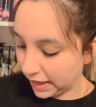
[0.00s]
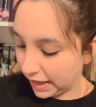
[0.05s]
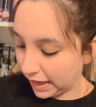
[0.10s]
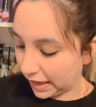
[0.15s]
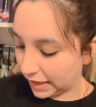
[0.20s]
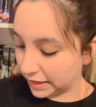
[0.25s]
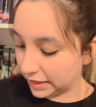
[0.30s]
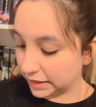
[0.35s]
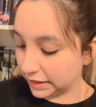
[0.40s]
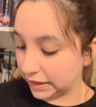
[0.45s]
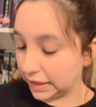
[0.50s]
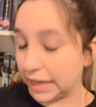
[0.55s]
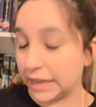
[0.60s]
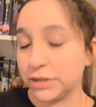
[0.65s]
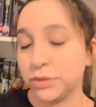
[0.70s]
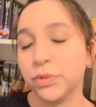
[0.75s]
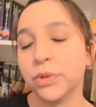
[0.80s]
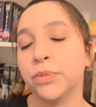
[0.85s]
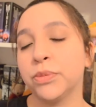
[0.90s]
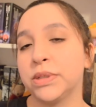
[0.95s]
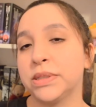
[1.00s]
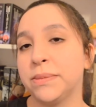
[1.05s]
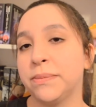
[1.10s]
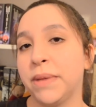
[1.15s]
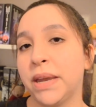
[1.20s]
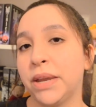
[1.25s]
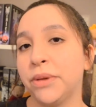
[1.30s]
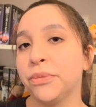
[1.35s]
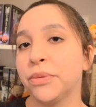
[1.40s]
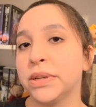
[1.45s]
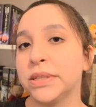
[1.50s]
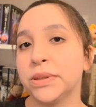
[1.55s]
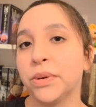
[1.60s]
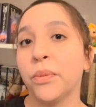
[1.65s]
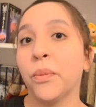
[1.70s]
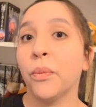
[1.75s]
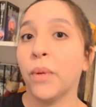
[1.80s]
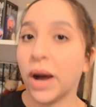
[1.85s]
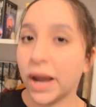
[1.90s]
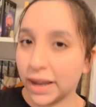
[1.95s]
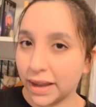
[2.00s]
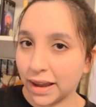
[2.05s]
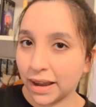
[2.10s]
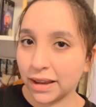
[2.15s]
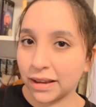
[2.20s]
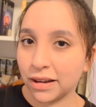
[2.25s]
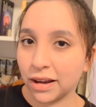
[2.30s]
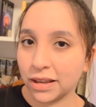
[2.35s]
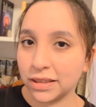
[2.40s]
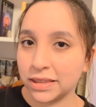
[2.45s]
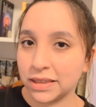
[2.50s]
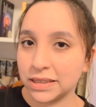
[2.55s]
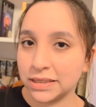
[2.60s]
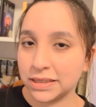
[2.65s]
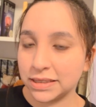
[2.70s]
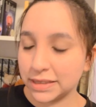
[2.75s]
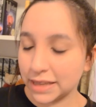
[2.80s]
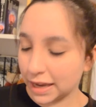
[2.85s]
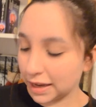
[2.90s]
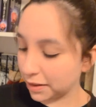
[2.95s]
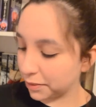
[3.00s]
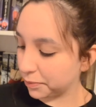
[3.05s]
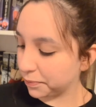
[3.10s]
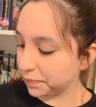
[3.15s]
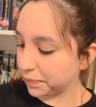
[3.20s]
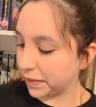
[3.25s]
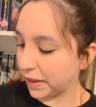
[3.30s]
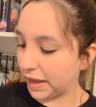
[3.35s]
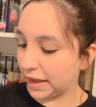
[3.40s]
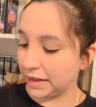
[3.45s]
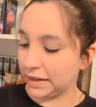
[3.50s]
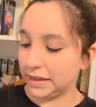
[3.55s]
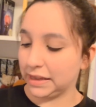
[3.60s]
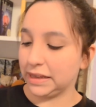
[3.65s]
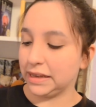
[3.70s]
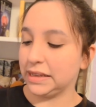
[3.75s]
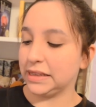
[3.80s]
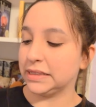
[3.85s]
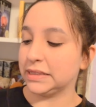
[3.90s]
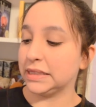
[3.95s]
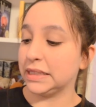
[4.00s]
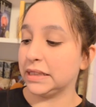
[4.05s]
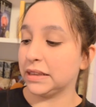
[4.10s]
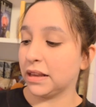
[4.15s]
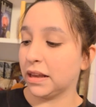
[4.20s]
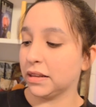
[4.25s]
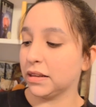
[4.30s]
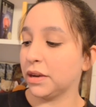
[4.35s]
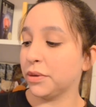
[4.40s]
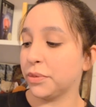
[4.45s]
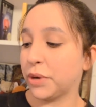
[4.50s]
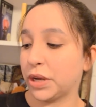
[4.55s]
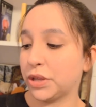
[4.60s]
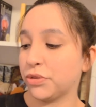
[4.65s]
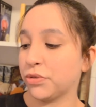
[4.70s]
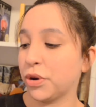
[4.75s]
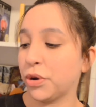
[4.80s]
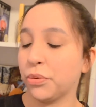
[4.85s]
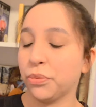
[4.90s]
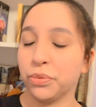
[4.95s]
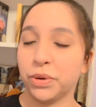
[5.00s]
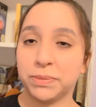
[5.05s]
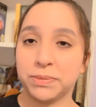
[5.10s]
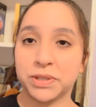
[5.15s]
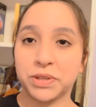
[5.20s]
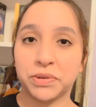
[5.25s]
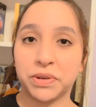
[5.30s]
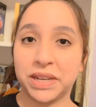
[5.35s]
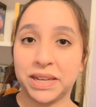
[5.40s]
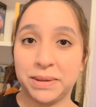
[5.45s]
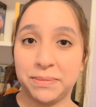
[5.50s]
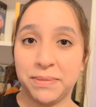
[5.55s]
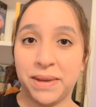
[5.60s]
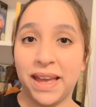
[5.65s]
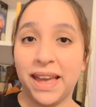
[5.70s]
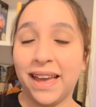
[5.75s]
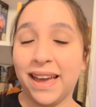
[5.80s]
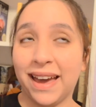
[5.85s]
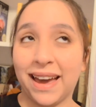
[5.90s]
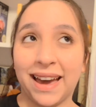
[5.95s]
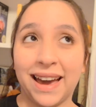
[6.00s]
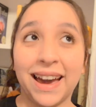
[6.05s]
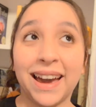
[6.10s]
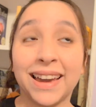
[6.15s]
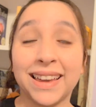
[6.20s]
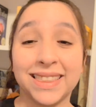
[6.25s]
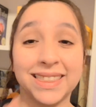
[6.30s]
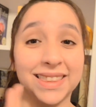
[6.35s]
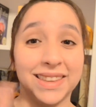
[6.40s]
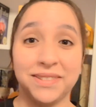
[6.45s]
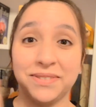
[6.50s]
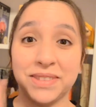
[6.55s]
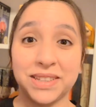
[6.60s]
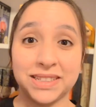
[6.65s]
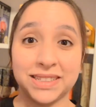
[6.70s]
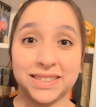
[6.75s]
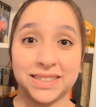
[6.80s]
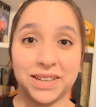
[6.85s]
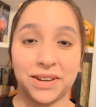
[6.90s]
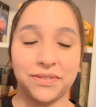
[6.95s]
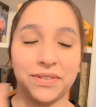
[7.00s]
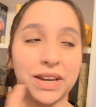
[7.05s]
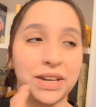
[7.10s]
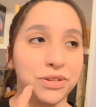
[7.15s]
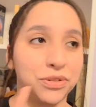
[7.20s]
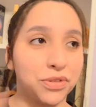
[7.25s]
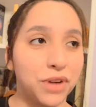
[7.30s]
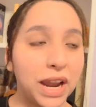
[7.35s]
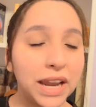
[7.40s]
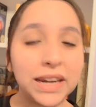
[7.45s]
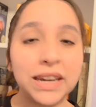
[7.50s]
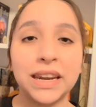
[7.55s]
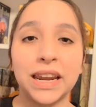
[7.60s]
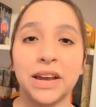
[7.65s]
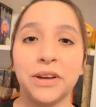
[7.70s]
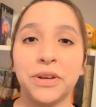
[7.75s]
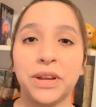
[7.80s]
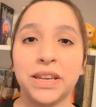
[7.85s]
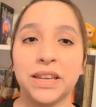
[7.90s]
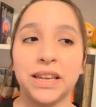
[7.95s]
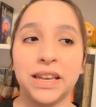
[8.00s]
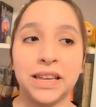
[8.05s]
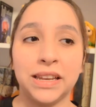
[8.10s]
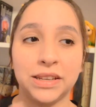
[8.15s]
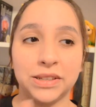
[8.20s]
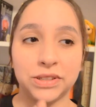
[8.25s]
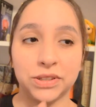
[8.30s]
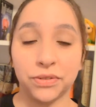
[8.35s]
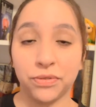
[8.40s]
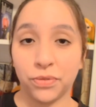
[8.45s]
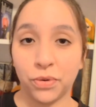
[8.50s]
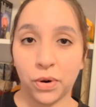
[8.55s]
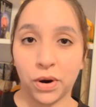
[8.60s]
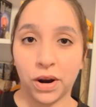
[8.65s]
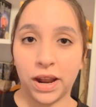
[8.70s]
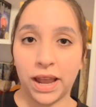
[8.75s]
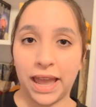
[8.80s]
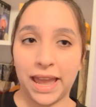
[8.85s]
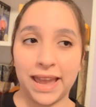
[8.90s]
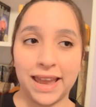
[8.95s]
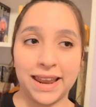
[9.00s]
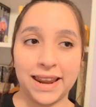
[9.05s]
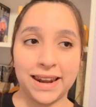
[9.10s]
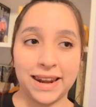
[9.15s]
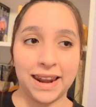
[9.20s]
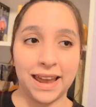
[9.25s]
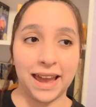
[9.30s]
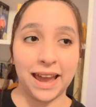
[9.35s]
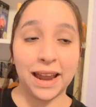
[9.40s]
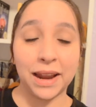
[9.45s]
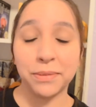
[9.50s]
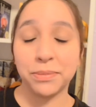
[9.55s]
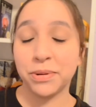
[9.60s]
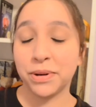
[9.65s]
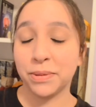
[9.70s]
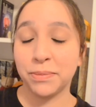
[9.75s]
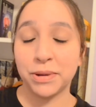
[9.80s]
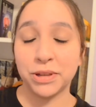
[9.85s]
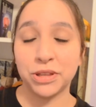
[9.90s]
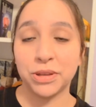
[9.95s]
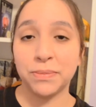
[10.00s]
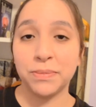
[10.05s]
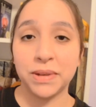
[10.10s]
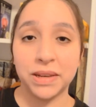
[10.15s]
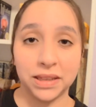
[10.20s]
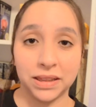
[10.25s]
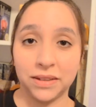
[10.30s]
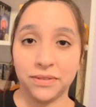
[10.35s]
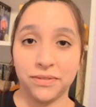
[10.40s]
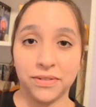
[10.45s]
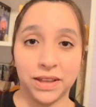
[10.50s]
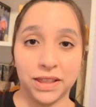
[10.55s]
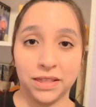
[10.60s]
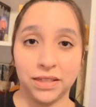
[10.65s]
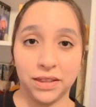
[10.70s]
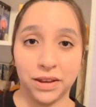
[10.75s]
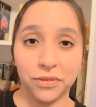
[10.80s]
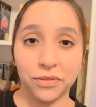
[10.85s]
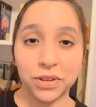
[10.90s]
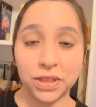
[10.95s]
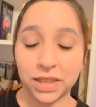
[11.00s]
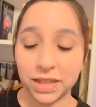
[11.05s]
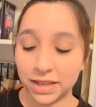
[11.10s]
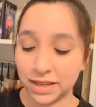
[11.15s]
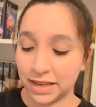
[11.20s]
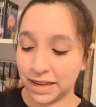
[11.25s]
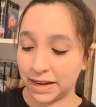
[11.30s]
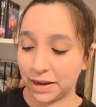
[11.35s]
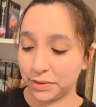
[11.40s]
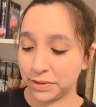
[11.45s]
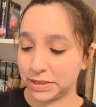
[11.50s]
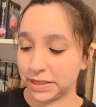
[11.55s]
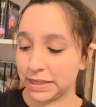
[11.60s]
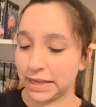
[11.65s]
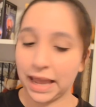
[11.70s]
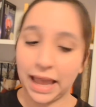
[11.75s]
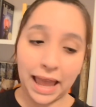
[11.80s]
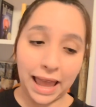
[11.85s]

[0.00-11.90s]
and then the last one was the main reason why I got this set, and it is the Lala Retro Whipped Cream. I love this stuff. I tried it out in Sephora and I pretty much immediately fell in love with it, and I was like,